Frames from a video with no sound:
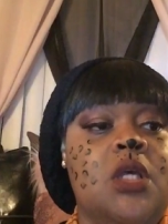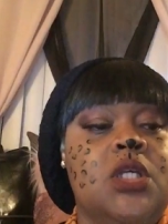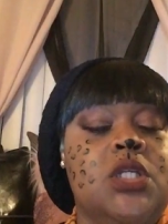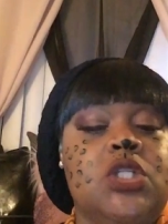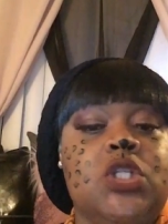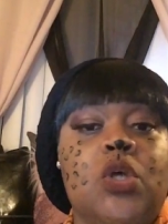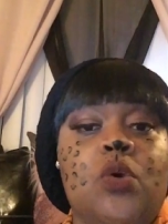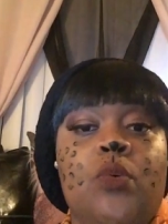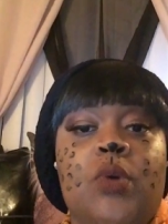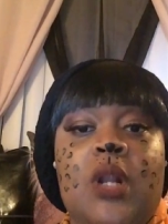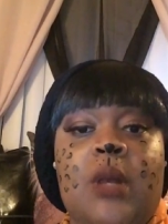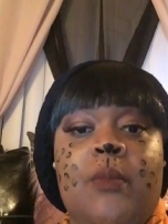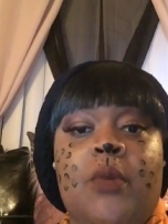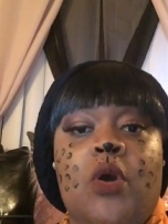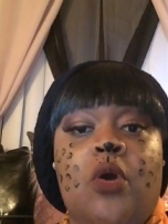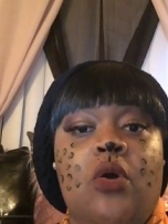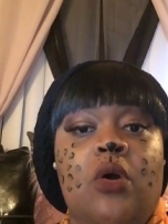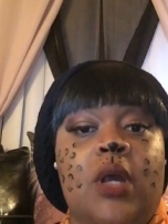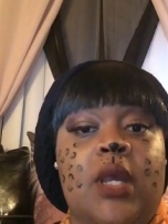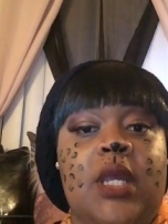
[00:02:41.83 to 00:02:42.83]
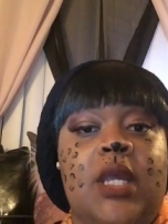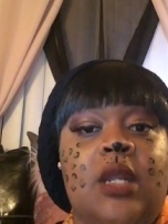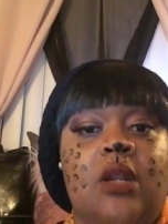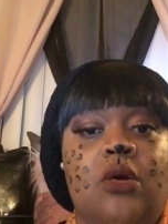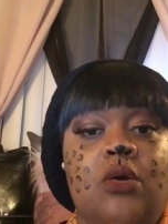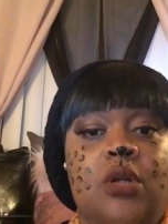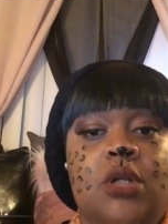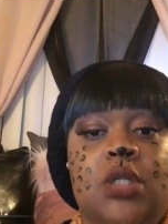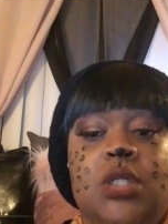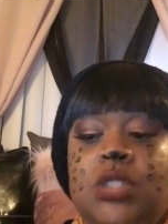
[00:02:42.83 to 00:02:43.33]
So what I'm going to go ahead
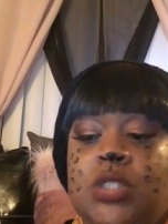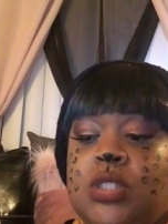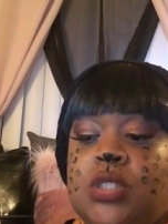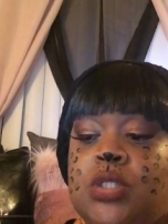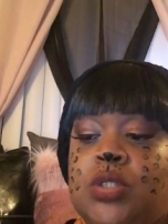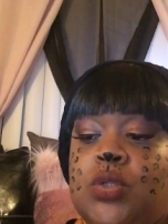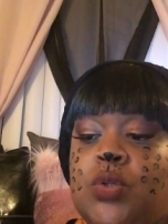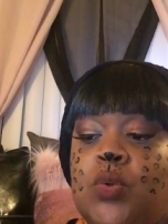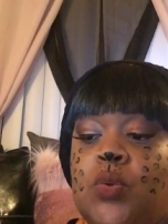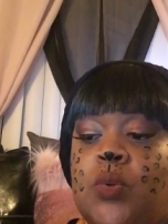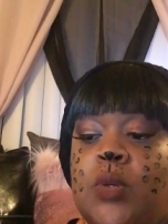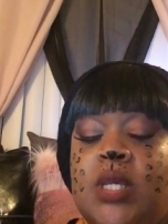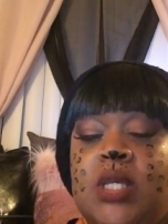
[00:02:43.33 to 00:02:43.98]
on and do